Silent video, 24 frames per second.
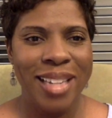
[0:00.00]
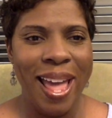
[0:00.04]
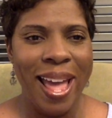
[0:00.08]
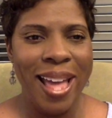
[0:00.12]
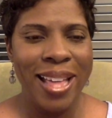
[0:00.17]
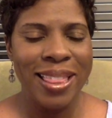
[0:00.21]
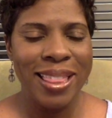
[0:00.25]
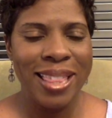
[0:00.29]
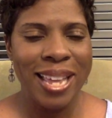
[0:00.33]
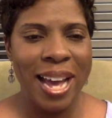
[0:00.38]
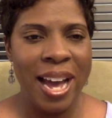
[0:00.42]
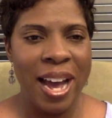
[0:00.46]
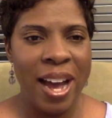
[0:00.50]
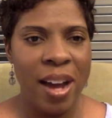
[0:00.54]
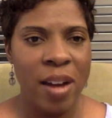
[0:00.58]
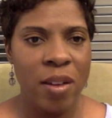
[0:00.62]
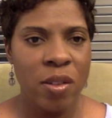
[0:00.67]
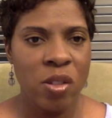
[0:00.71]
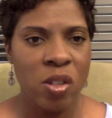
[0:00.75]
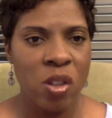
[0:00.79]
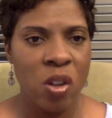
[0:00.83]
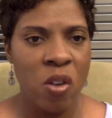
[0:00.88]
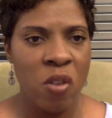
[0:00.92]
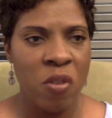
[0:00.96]
at the
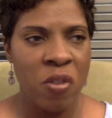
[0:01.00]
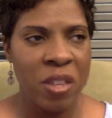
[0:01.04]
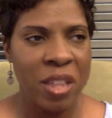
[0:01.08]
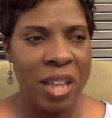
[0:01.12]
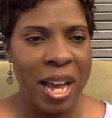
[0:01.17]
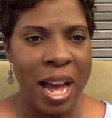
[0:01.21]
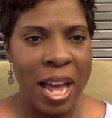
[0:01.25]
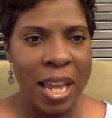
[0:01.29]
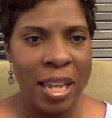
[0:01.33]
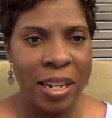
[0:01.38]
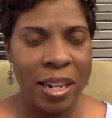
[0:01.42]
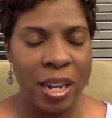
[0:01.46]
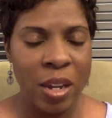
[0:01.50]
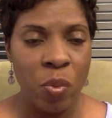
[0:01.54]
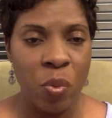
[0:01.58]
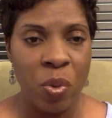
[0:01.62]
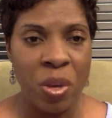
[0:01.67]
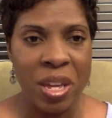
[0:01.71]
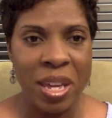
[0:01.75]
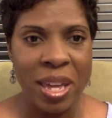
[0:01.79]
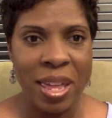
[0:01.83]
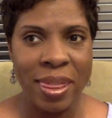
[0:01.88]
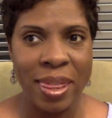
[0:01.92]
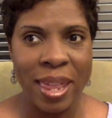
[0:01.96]
house over the holiday
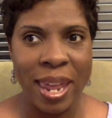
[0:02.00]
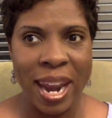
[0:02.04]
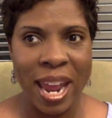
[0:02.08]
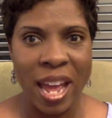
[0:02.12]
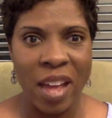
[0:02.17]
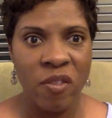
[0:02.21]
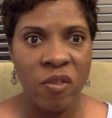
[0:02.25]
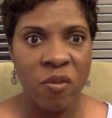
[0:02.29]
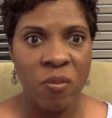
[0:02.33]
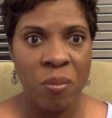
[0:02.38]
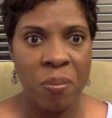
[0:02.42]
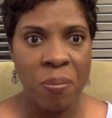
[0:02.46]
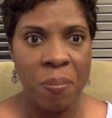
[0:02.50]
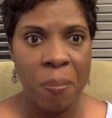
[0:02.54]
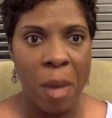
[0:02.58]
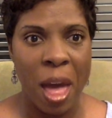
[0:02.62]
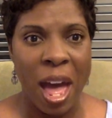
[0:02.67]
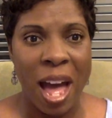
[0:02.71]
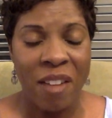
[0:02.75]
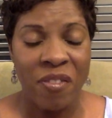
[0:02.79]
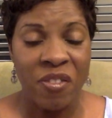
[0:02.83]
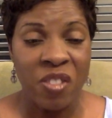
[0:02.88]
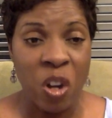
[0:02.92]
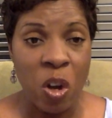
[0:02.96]
weekend that
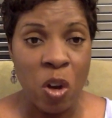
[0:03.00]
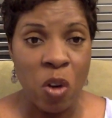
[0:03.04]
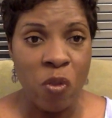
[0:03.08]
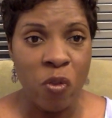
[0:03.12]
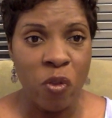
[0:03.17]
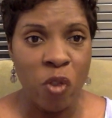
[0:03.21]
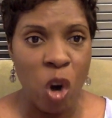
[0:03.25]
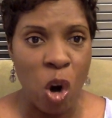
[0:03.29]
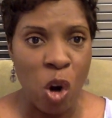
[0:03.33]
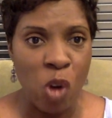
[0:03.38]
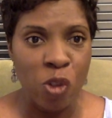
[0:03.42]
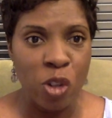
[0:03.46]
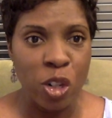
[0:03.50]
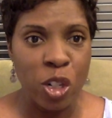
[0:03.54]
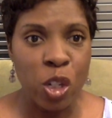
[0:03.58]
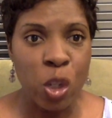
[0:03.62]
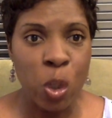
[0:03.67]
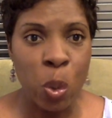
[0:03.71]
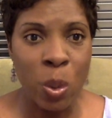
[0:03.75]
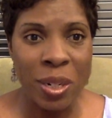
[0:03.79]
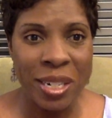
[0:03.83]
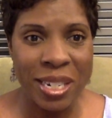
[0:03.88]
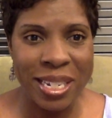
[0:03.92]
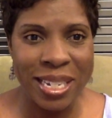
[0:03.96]
I've known for over
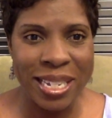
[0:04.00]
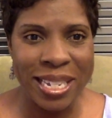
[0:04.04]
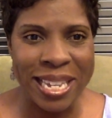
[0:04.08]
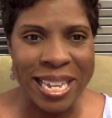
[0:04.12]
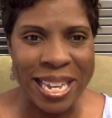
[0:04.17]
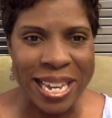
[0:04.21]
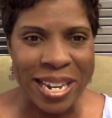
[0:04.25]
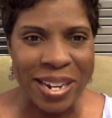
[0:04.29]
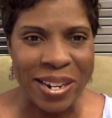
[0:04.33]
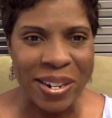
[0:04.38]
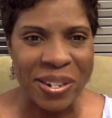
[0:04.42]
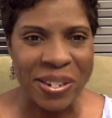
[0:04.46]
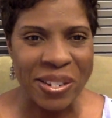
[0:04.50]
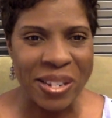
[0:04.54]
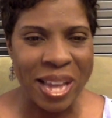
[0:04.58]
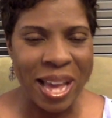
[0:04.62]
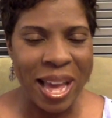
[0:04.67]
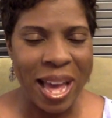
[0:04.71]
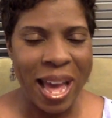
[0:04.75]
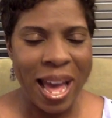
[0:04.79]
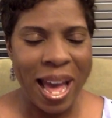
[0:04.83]
20 years.